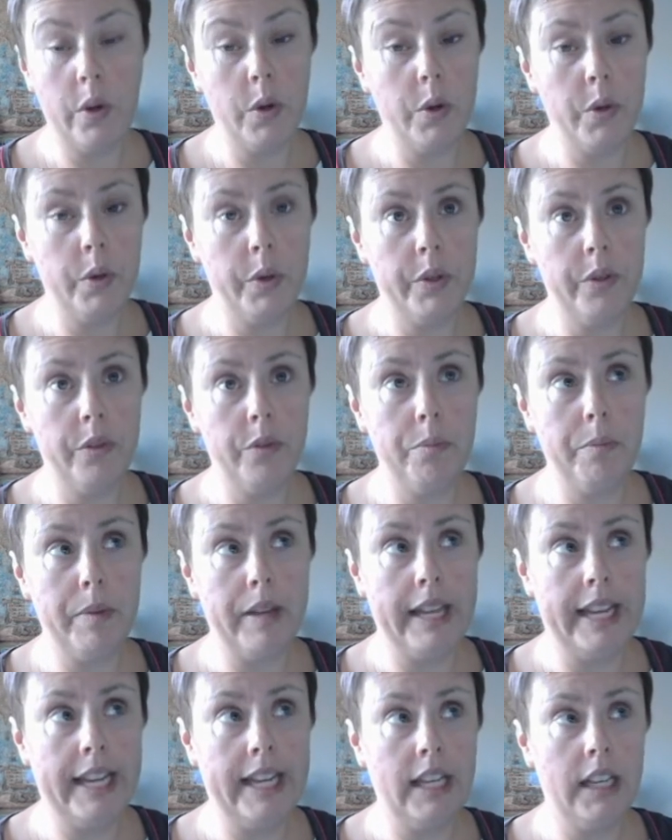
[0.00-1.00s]

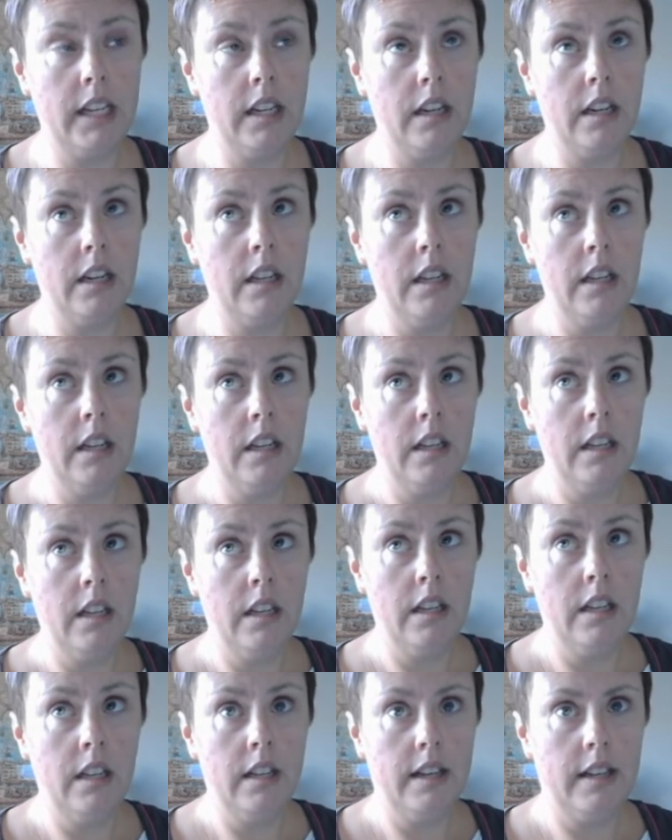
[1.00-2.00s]
So, 12 Days
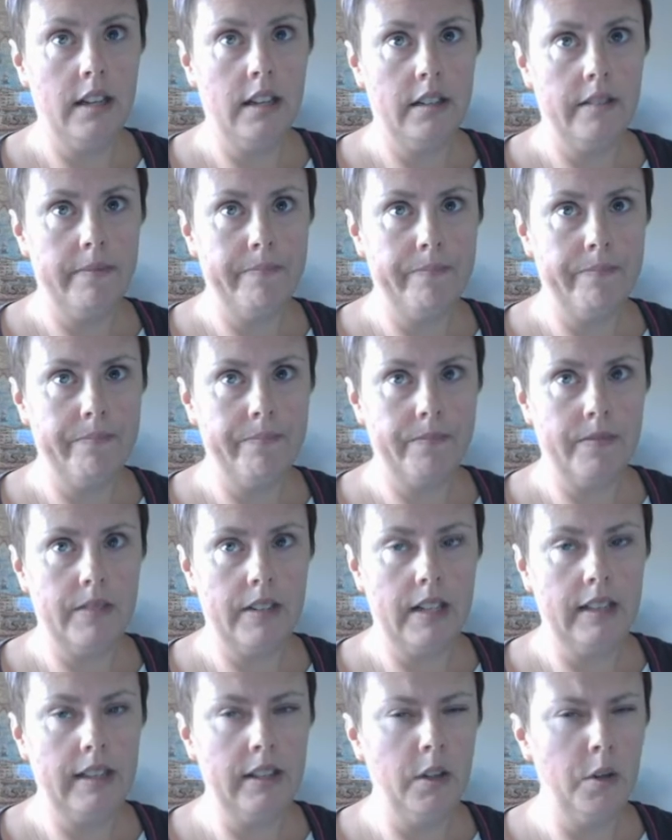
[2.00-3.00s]
of Christmas, I
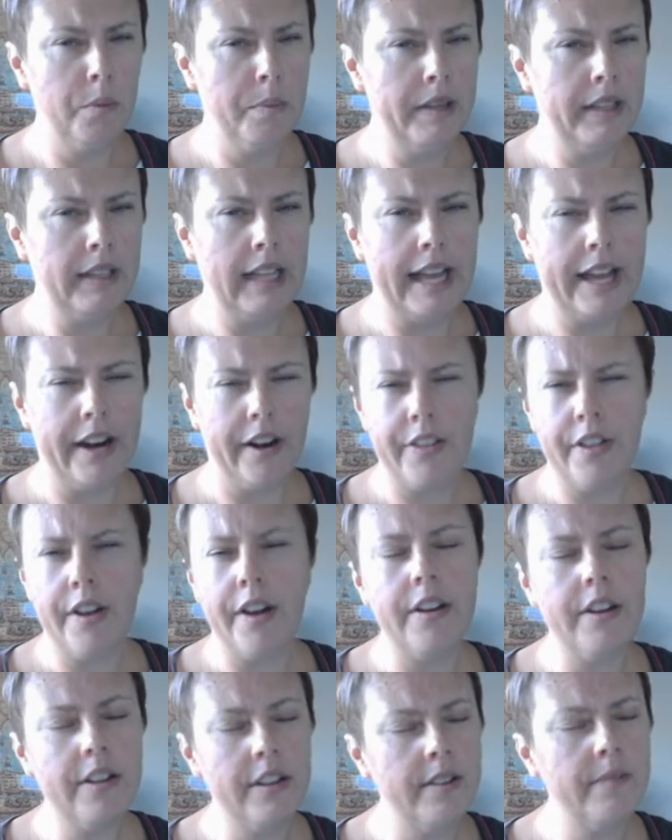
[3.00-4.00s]
started it
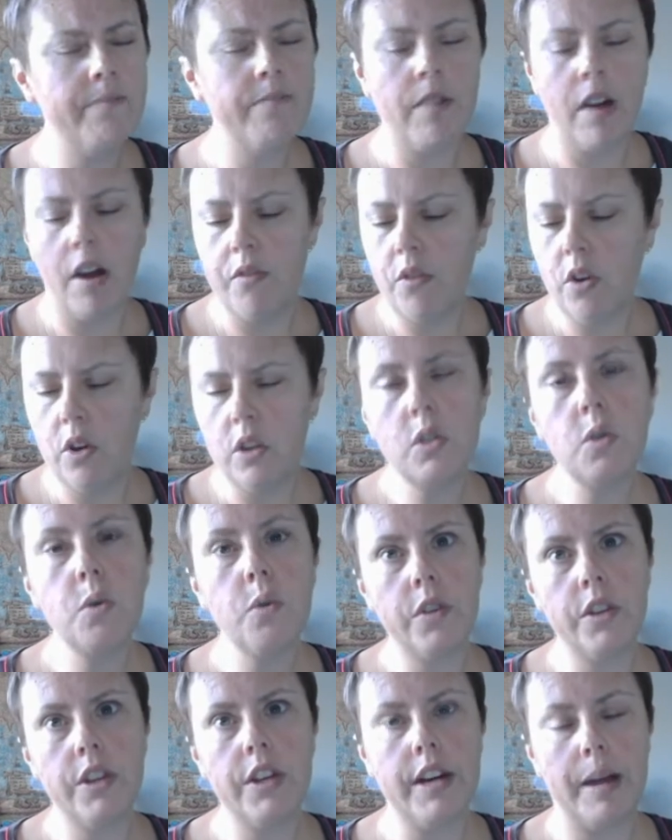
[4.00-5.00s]
a
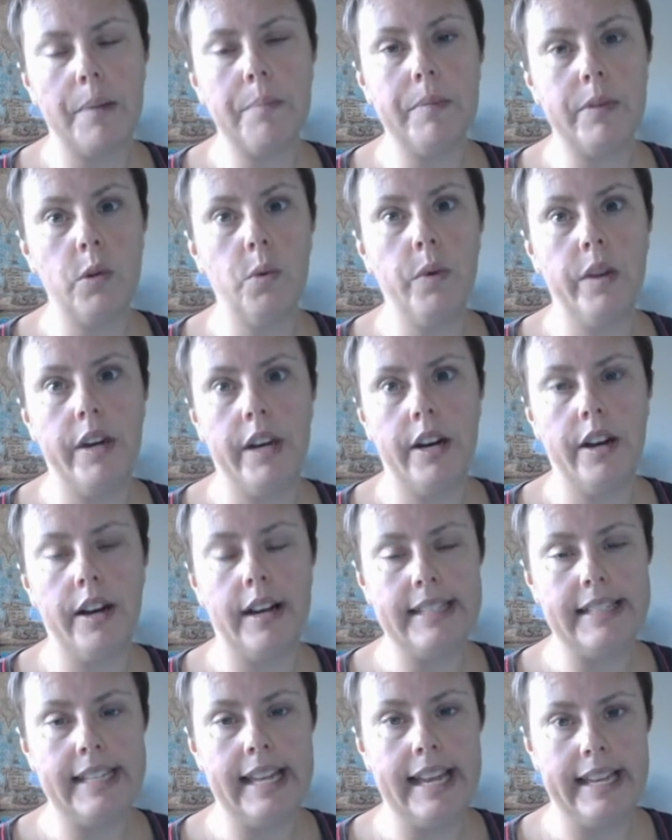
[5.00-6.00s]
couple of years ago.
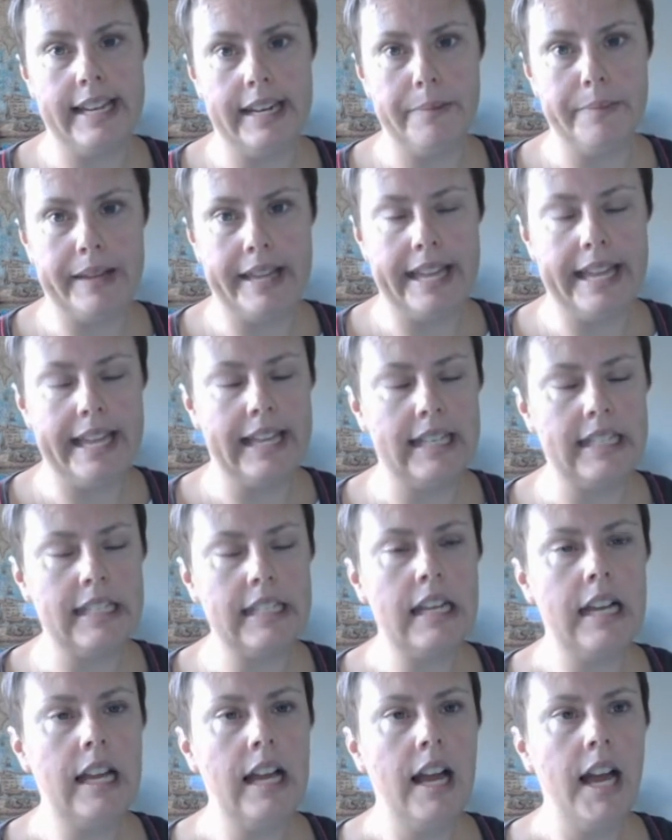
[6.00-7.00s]

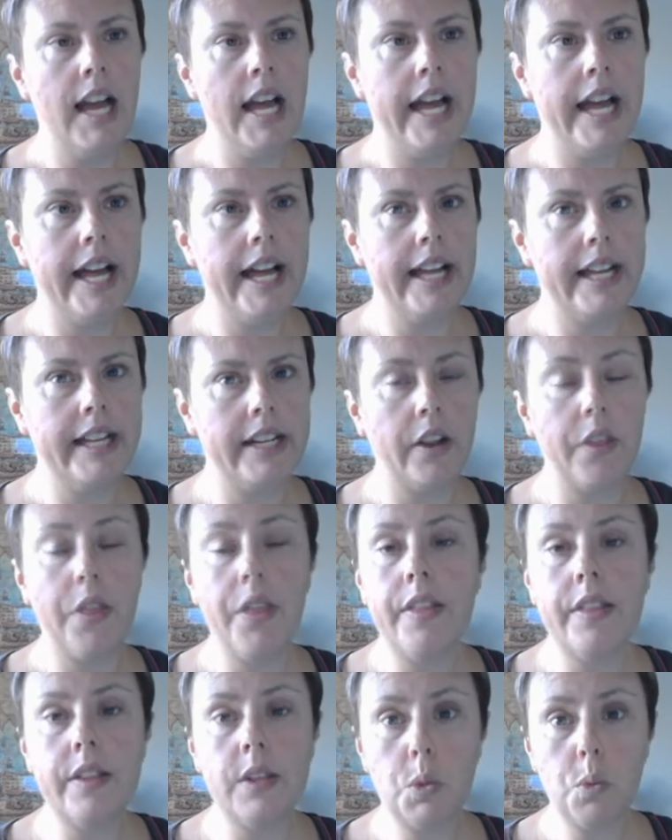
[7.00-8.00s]
Um, I think it might have
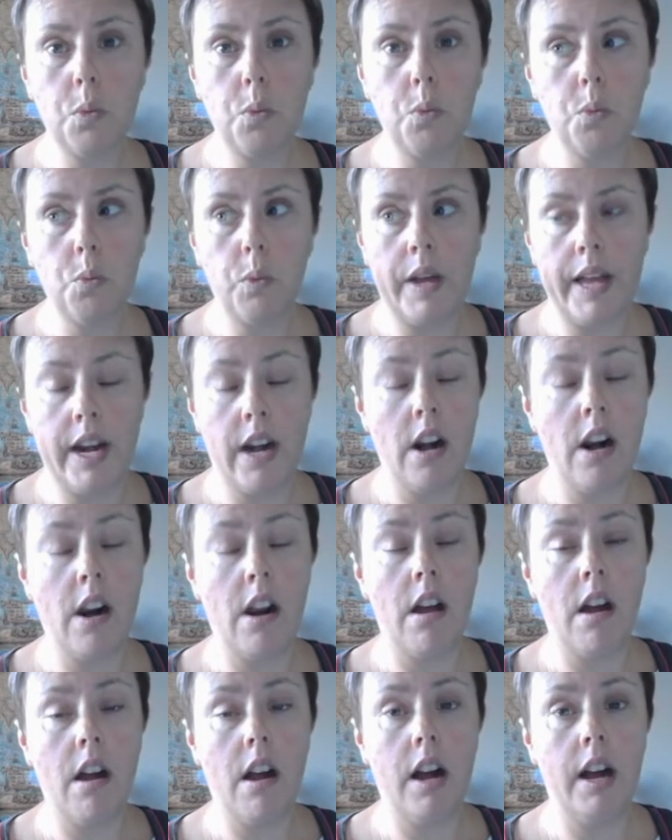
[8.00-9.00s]
been
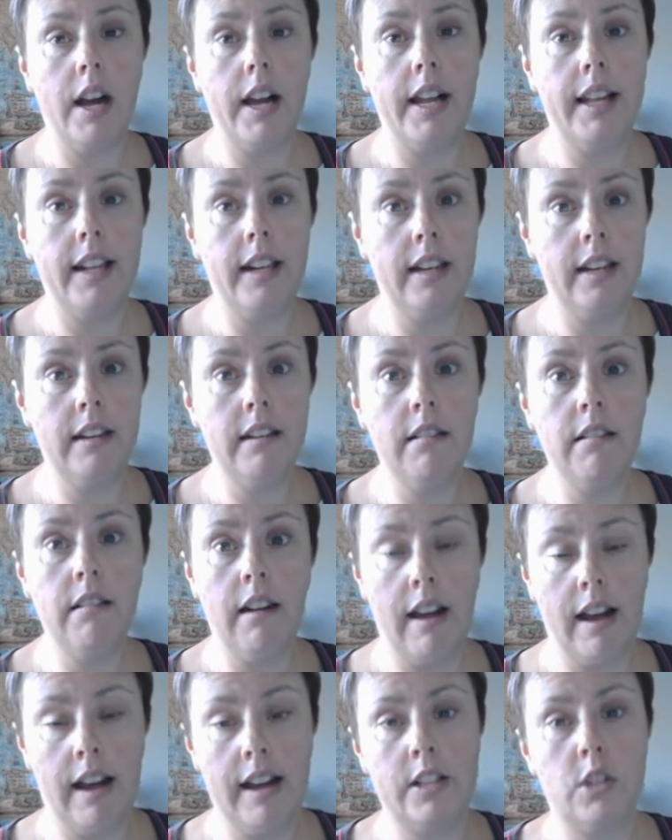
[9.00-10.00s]

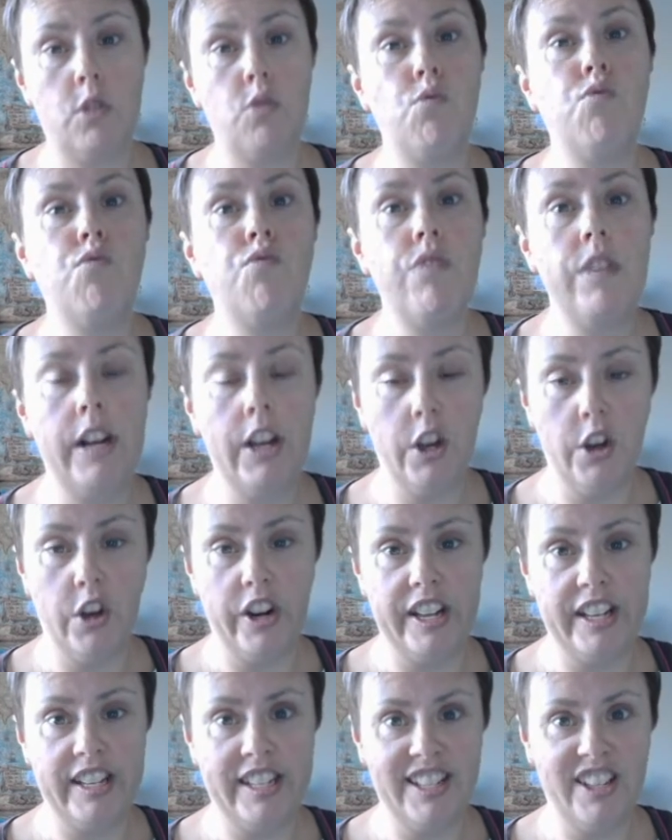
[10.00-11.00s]
either
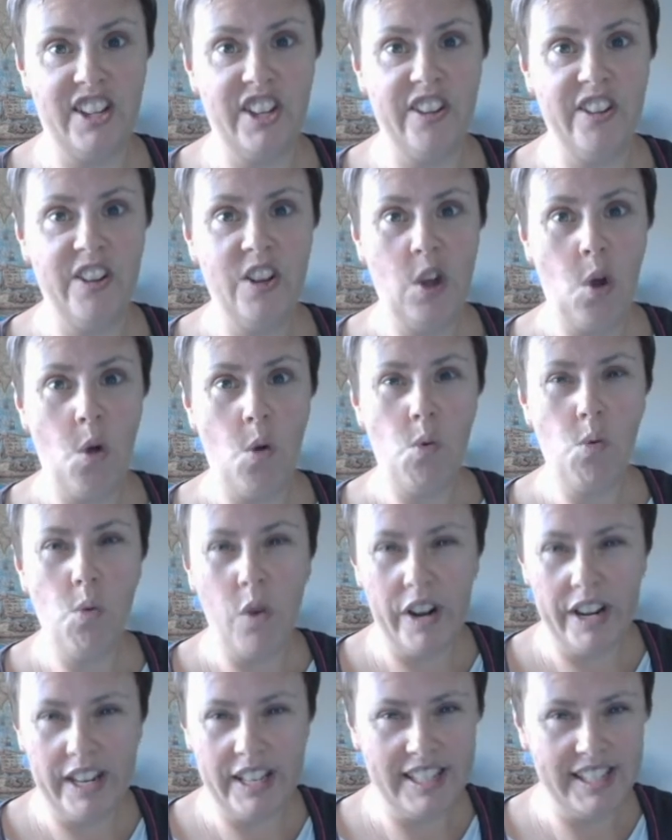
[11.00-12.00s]
but back in
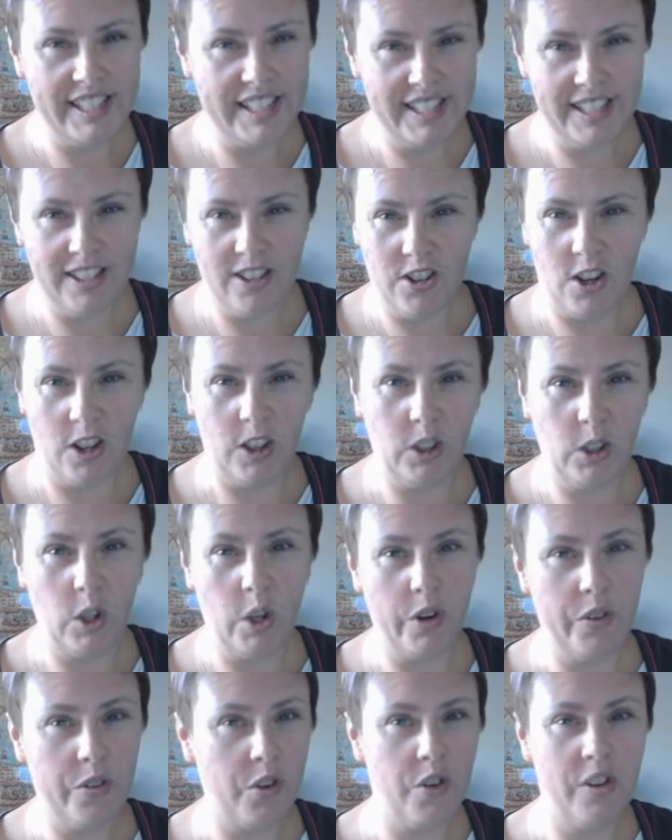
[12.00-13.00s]
2019, around
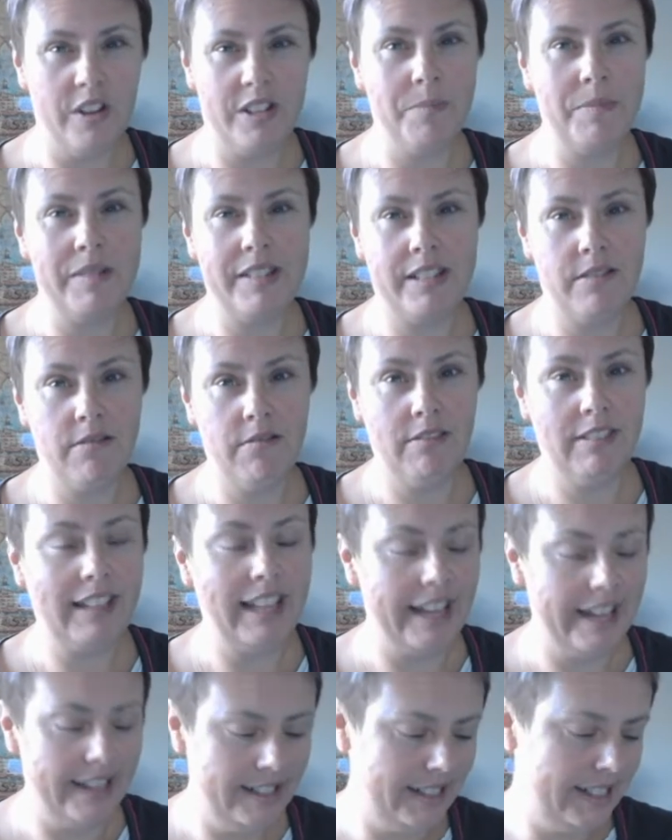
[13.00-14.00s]
September, or
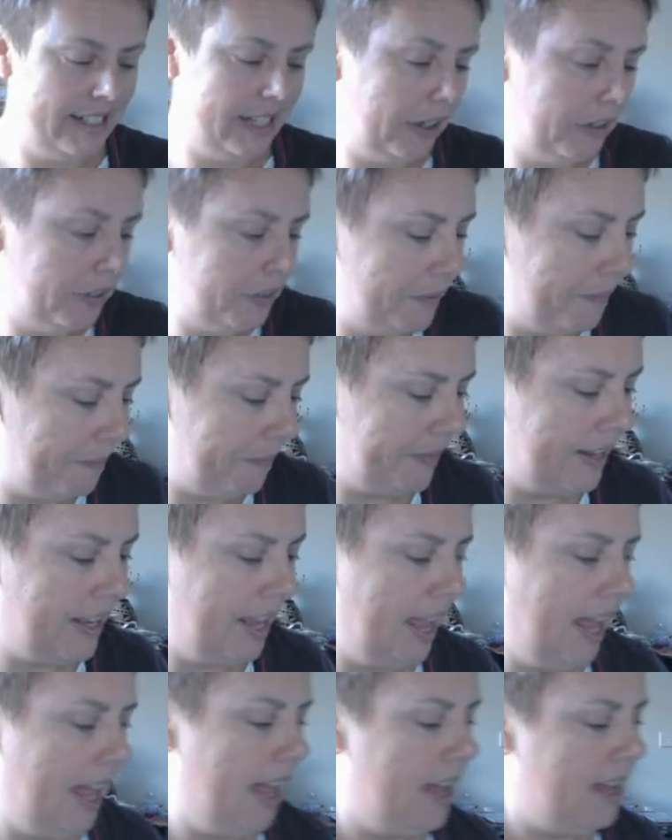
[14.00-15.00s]
it could have
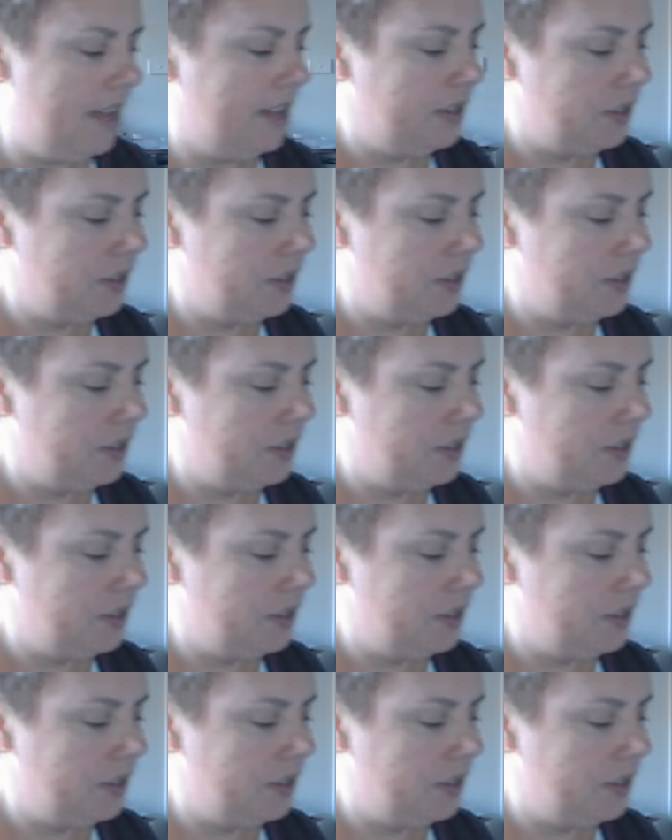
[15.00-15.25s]
been